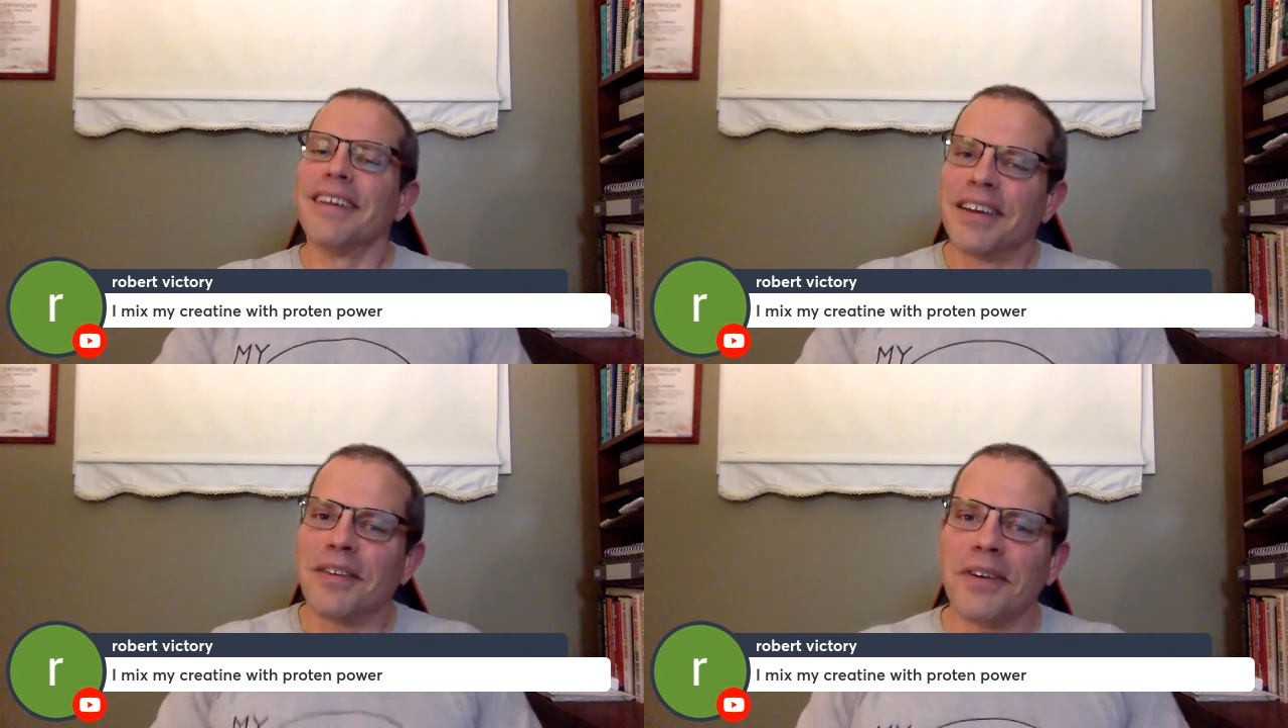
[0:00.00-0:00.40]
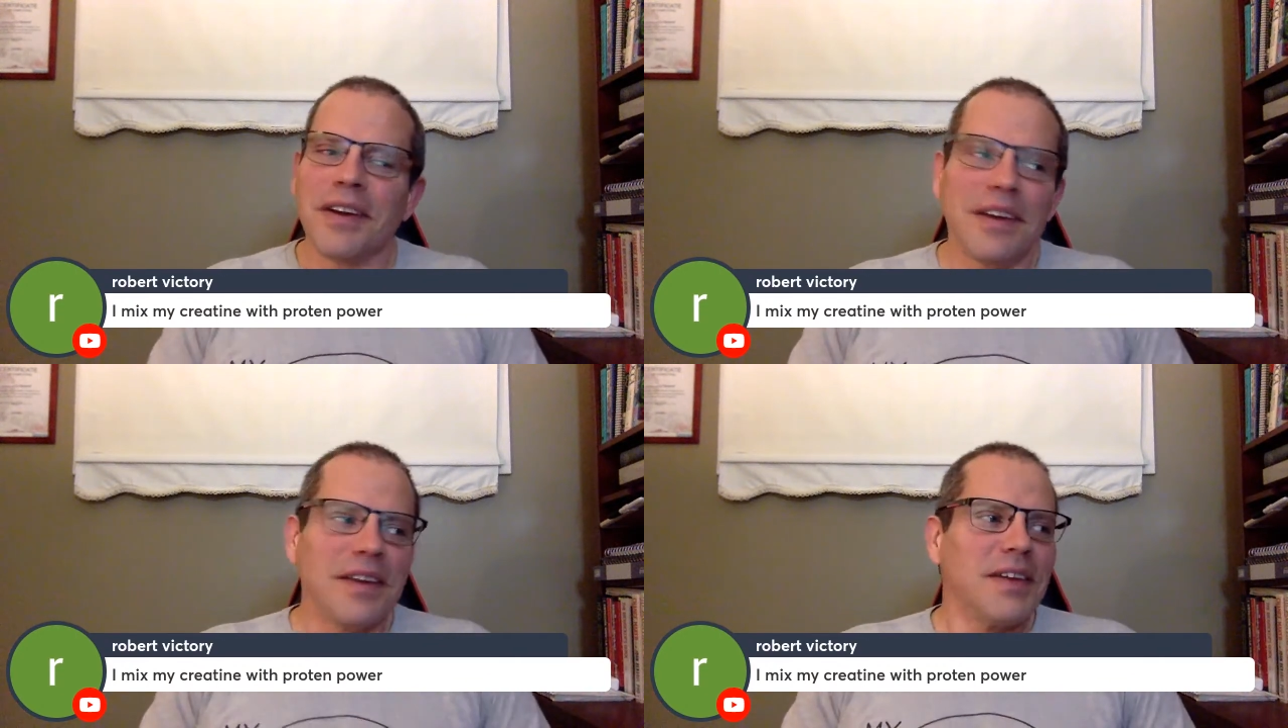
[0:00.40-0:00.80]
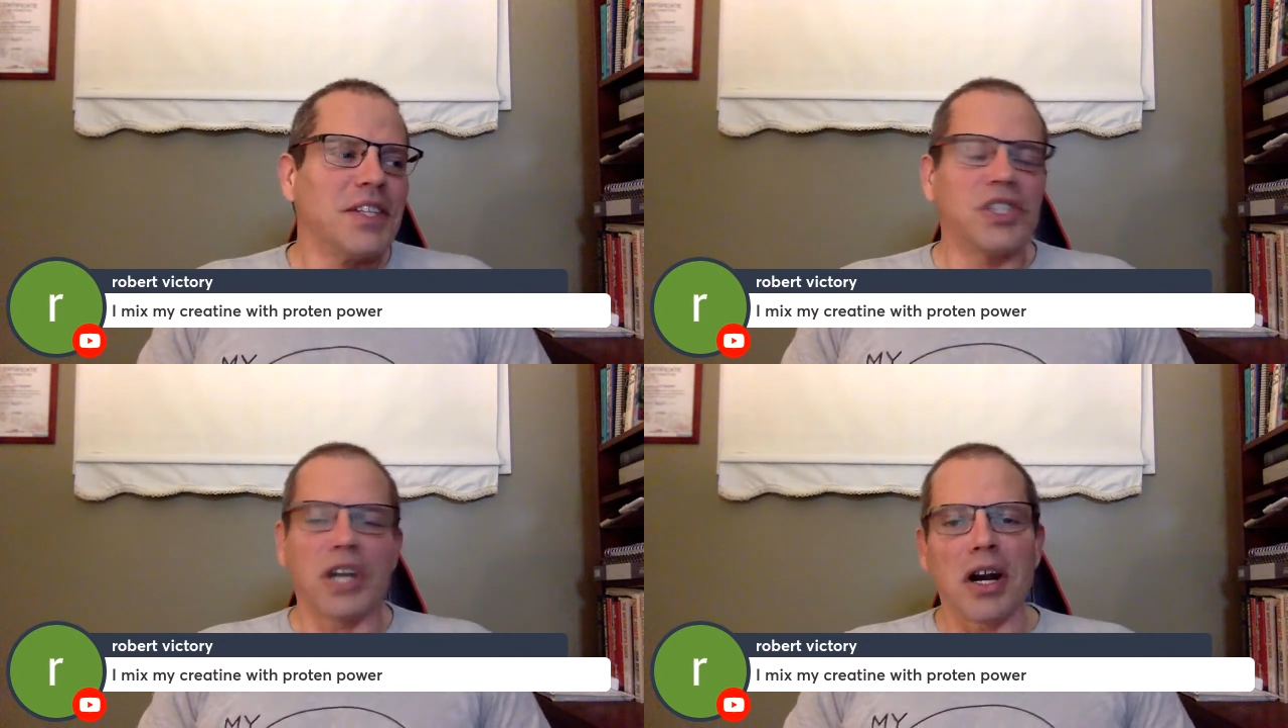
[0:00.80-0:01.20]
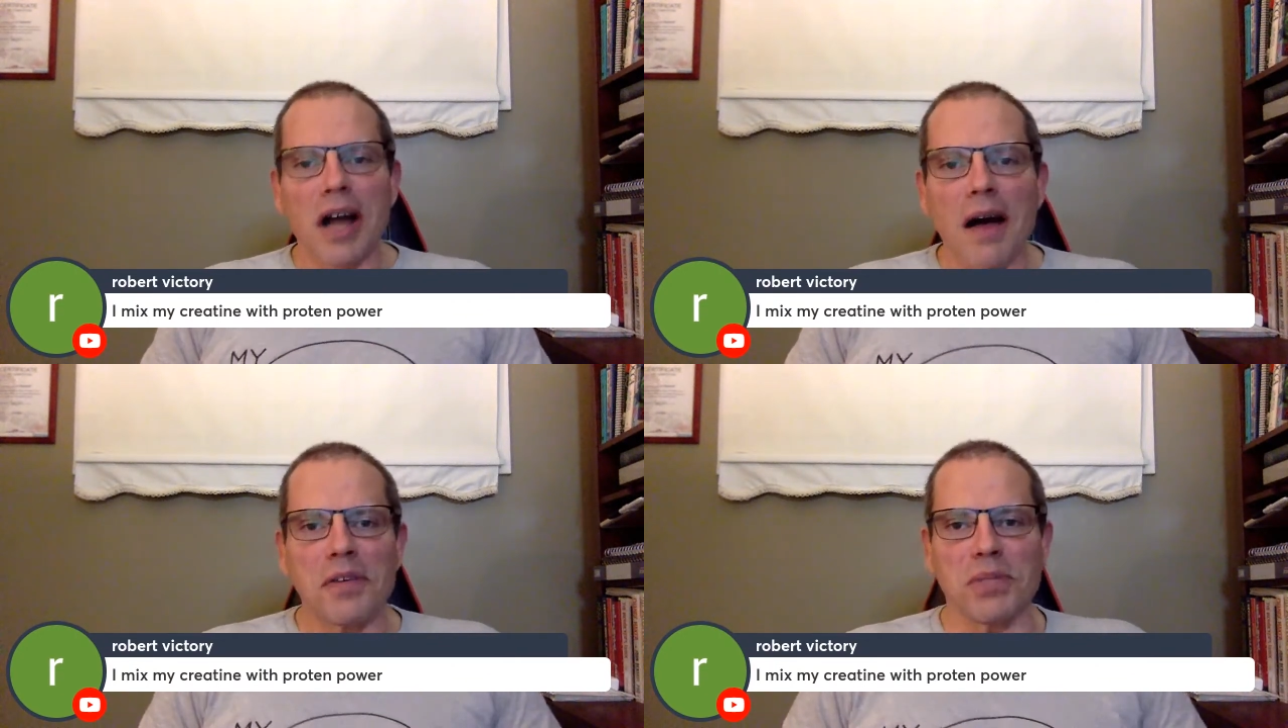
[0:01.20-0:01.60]
you start
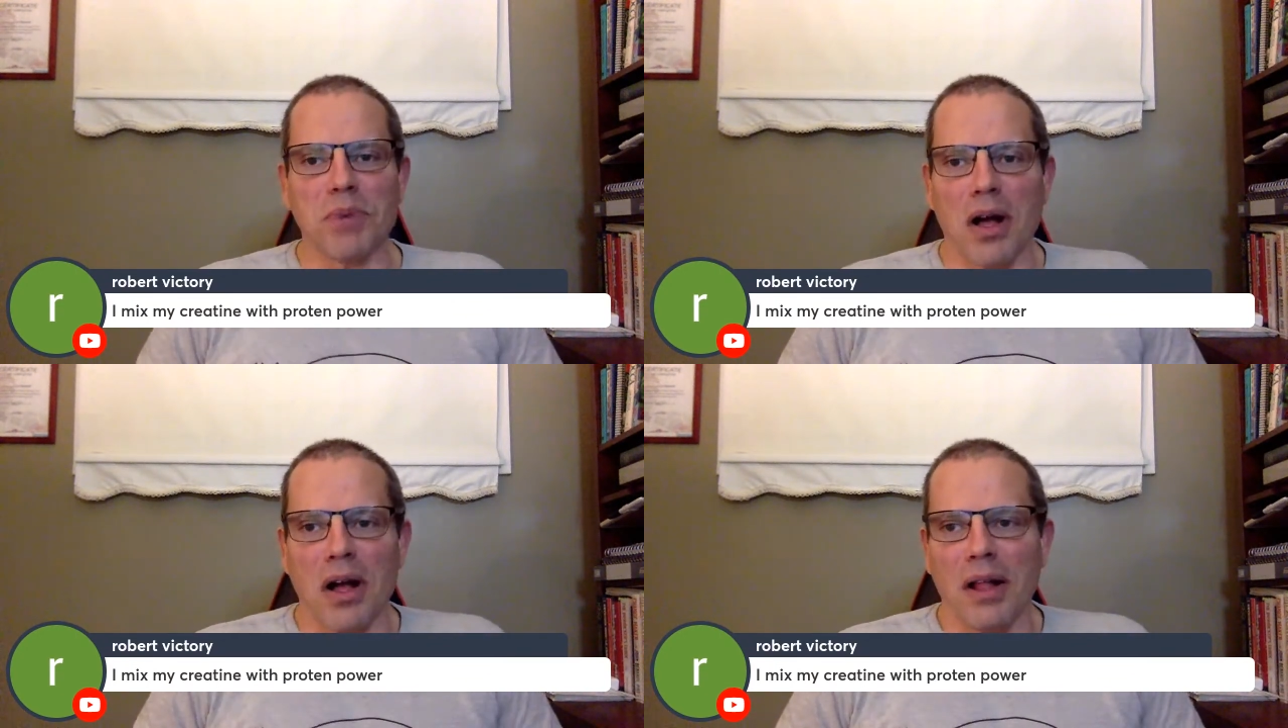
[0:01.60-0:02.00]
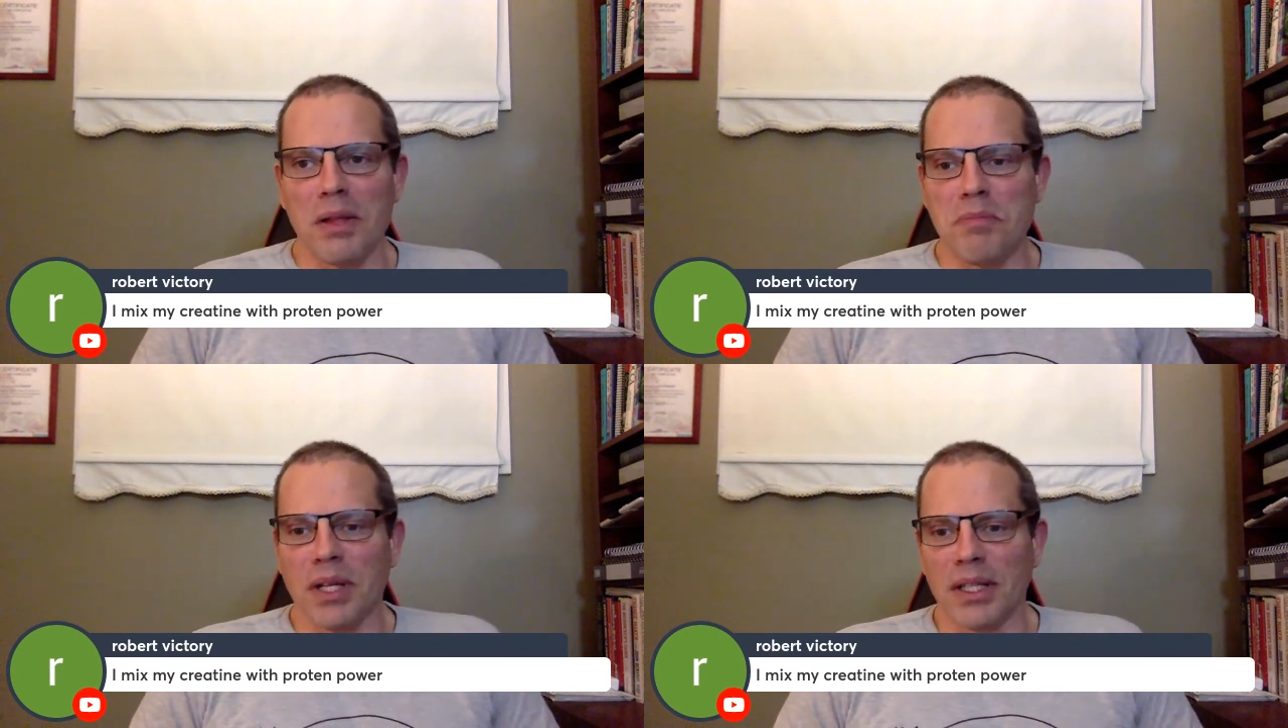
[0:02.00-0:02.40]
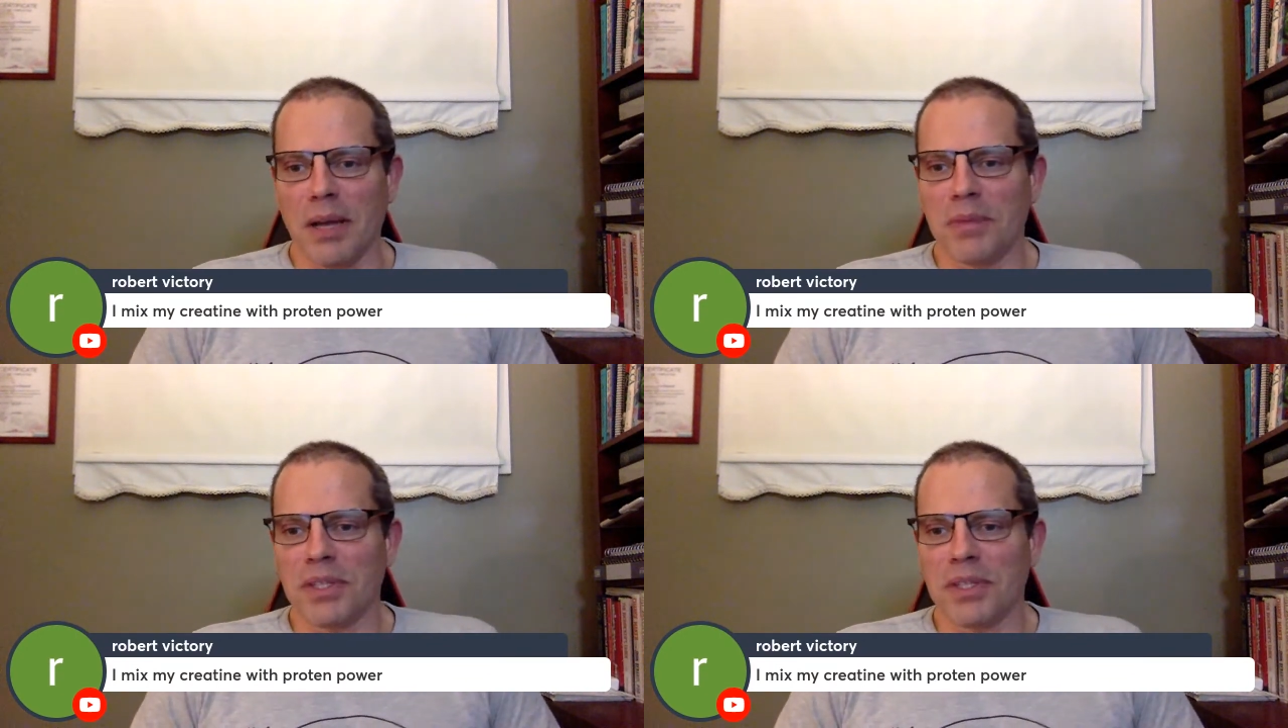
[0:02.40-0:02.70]
off small and build up,